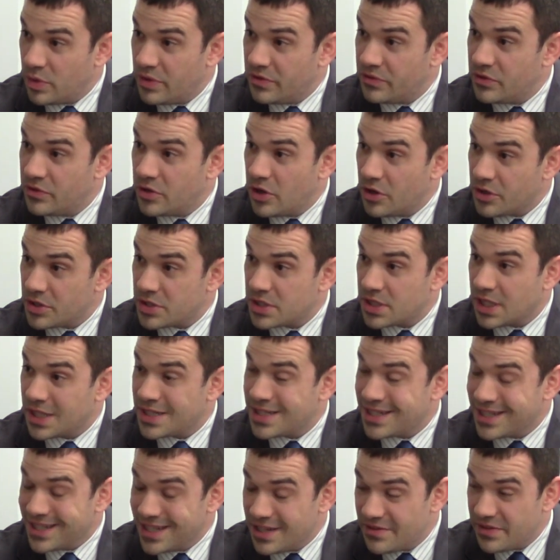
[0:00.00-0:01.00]
we've noticed a
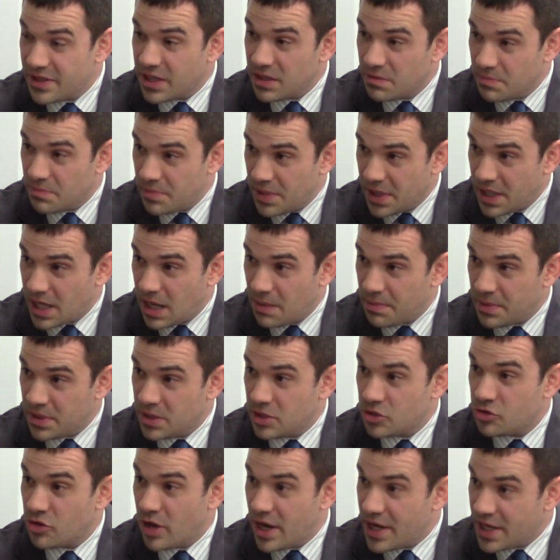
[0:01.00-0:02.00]
significant pickup
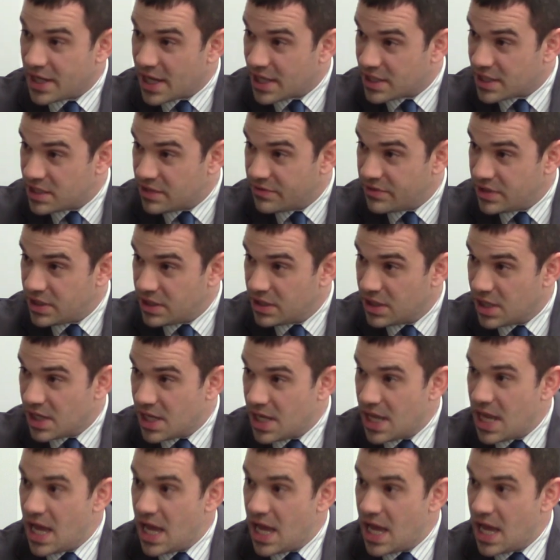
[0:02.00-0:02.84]
in trading activity